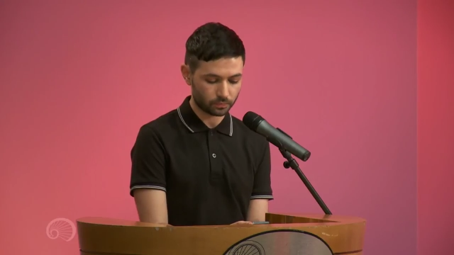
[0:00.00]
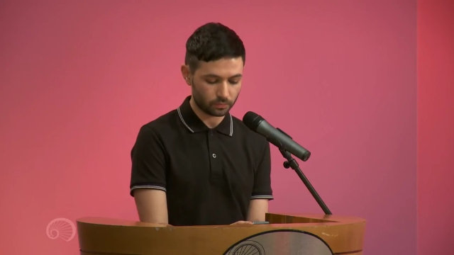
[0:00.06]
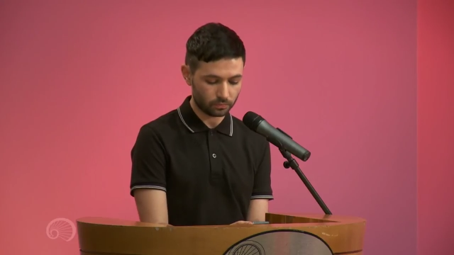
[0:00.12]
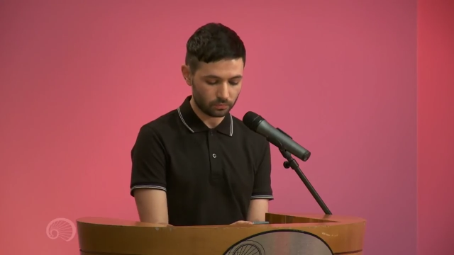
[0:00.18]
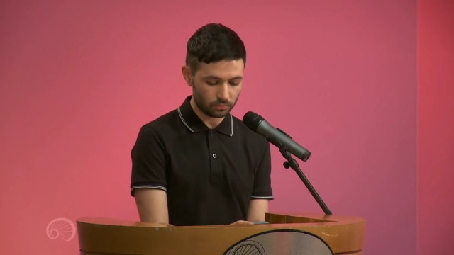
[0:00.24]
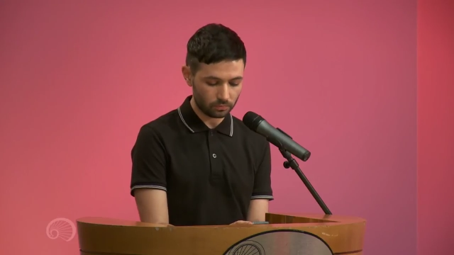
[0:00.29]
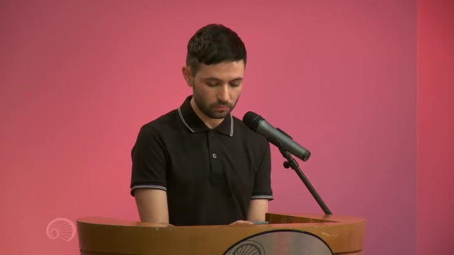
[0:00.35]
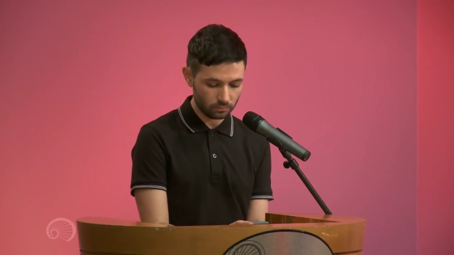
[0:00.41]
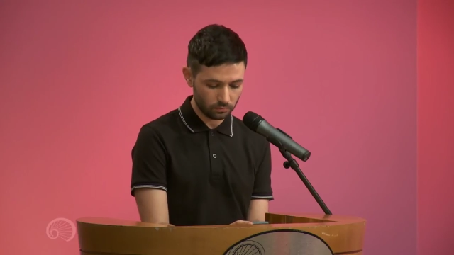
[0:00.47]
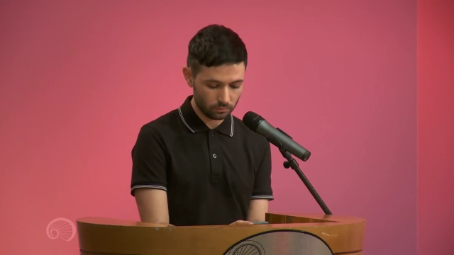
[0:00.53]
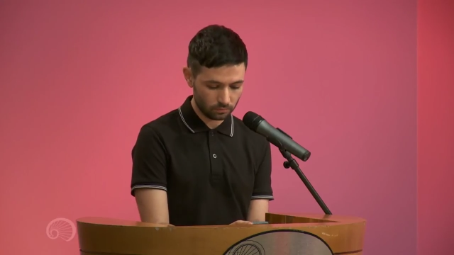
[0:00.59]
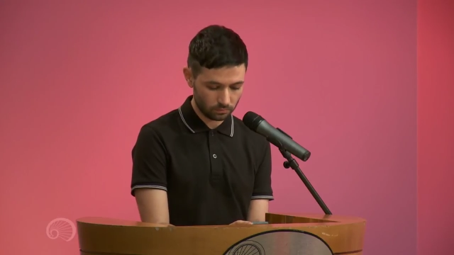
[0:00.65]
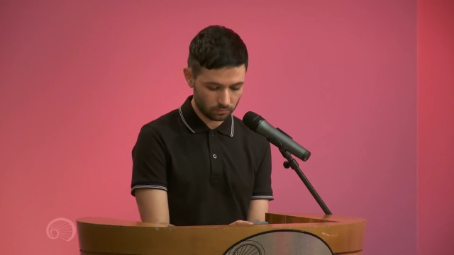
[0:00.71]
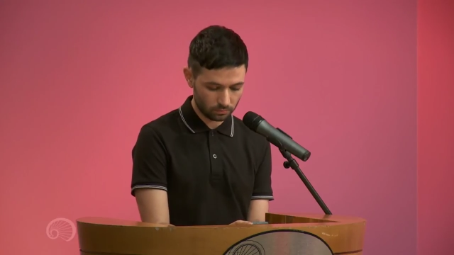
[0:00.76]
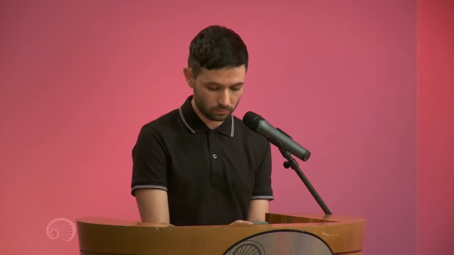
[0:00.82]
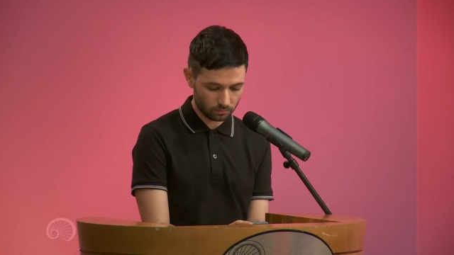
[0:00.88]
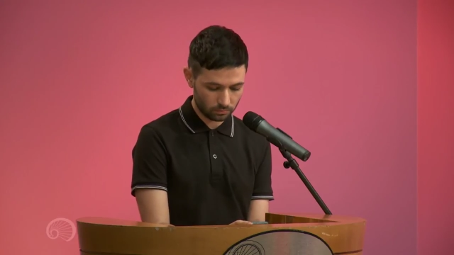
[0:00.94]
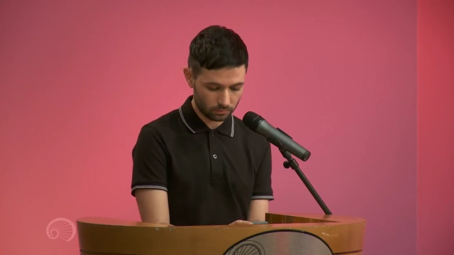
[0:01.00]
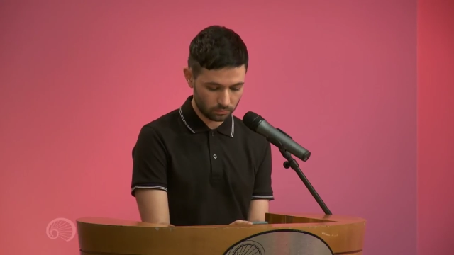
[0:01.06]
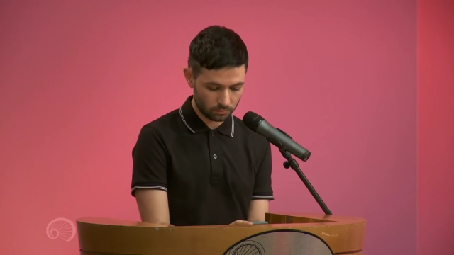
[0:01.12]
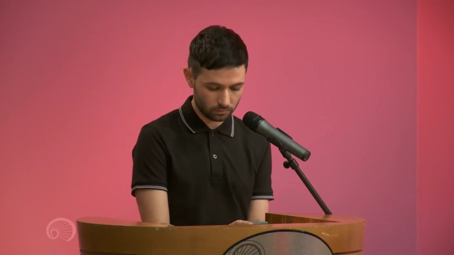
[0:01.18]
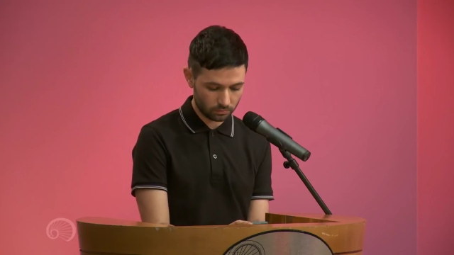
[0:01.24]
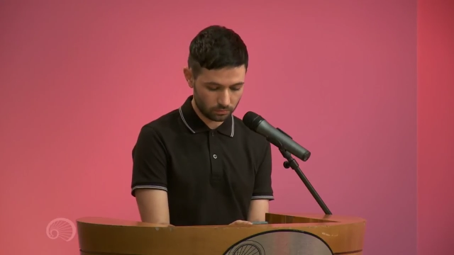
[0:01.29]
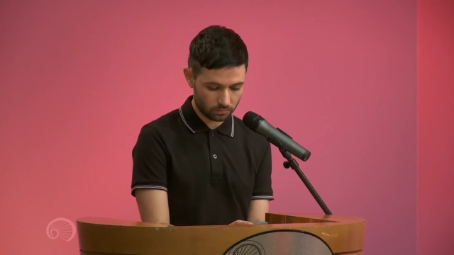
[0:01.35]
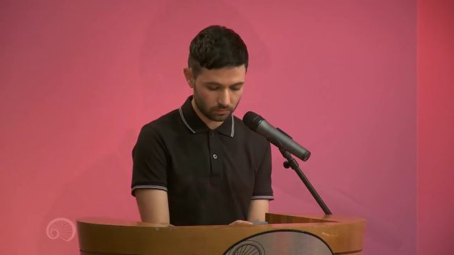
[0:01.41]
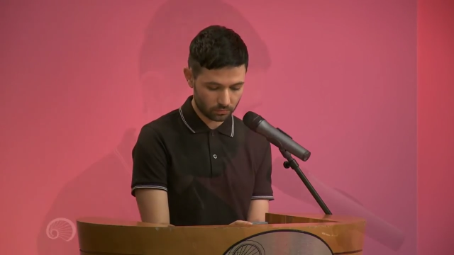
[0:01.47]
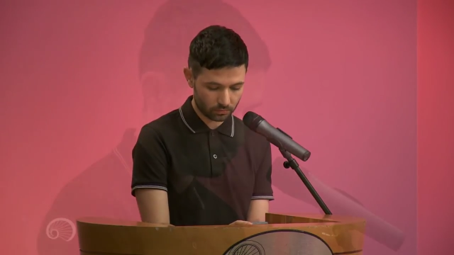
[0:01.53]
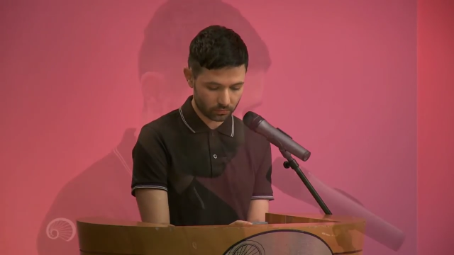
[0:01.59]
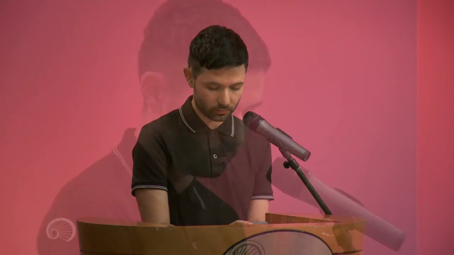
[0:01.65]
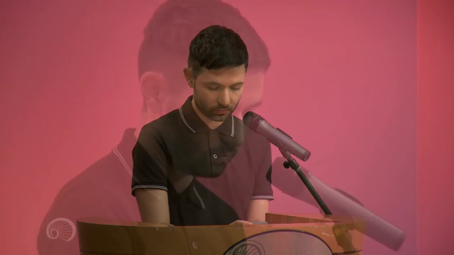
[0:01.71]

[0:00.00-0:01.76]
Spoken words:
Nothing is said.